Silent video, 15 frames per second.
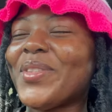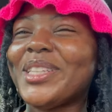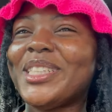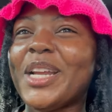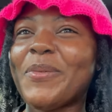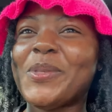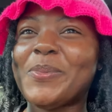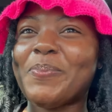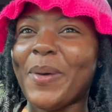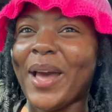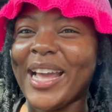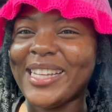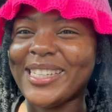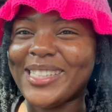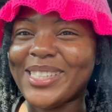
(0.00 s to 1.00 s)
chip
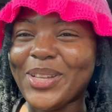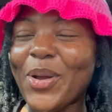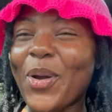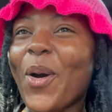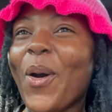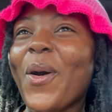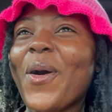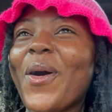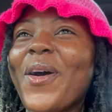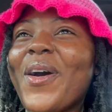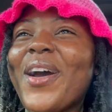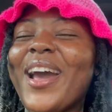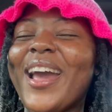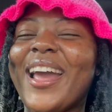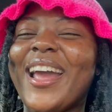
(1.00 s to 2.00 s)
spice. Oh,
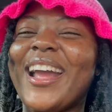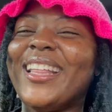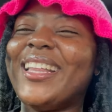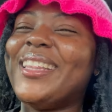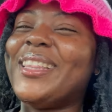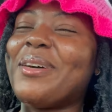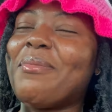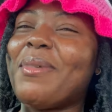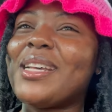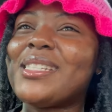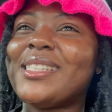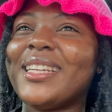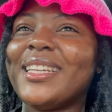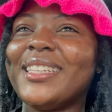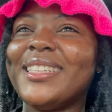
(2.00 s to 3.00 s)
and then the
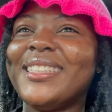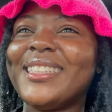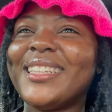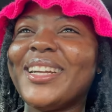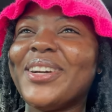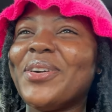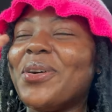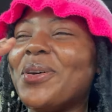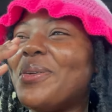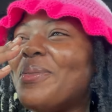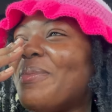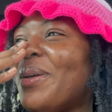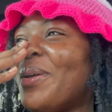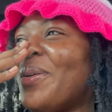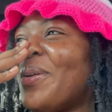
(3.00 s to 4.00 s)
mustard. Oh,
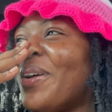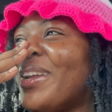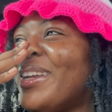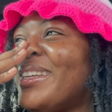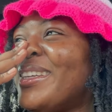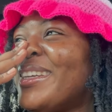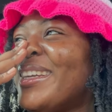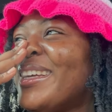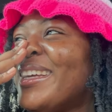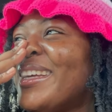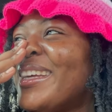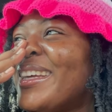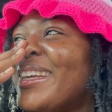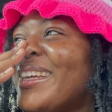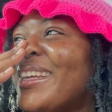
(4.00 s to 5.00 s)
my God.
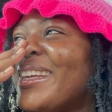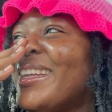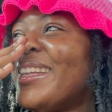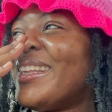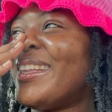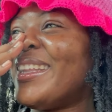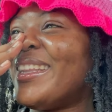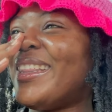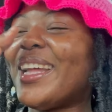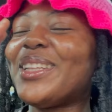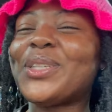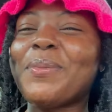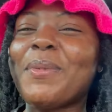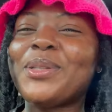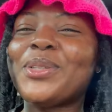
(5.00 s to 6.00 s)
The
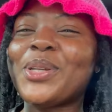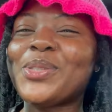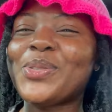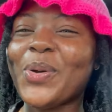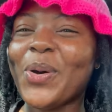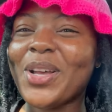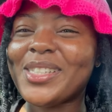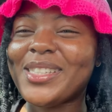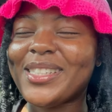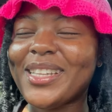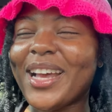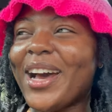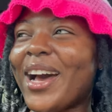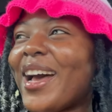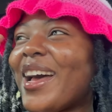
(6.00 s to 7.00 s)
tomato sauce.
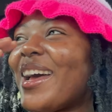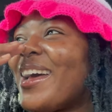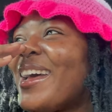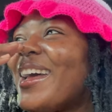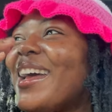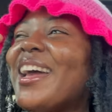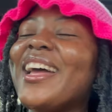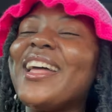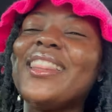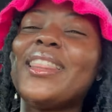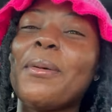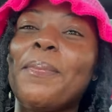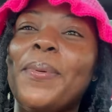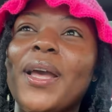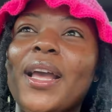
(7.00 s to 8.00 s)
Ah,
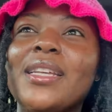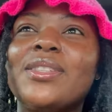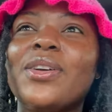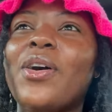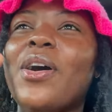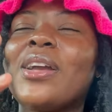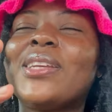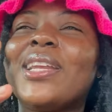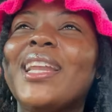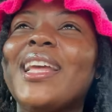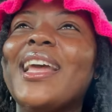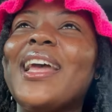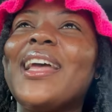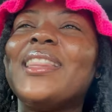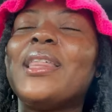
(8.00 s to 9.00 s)
the burgers. Actually,
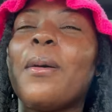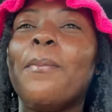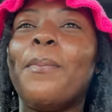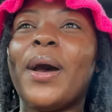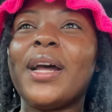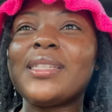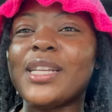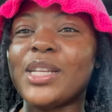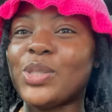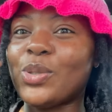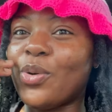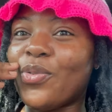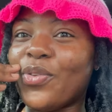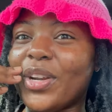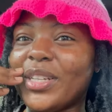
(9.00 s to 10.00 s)
the buns are
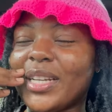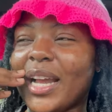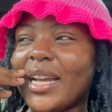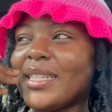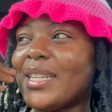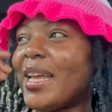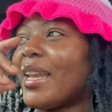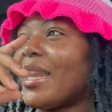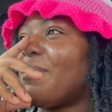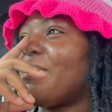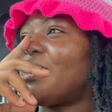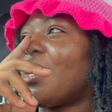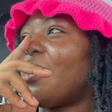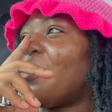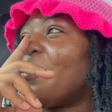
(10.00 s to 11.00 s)
so fresh, guys. Like, let me
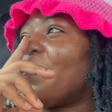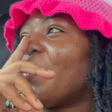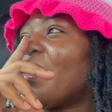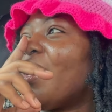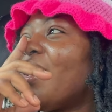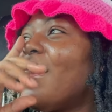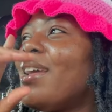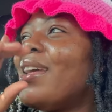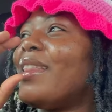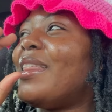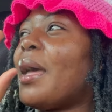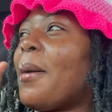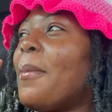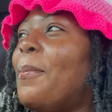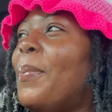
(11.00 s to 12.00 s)
tell you.
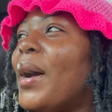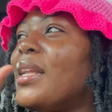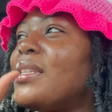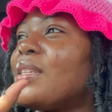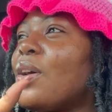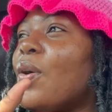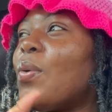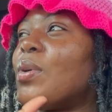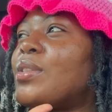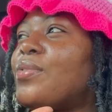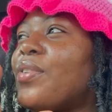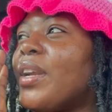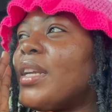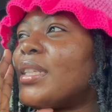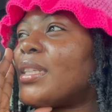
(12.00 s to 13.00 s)
Their buns are always
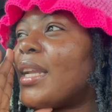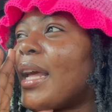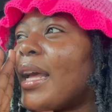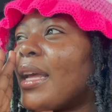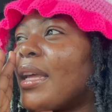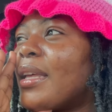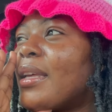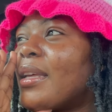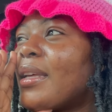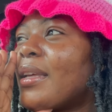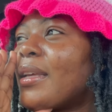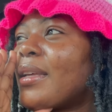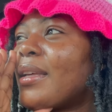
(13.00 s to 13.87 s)
fresh. Like,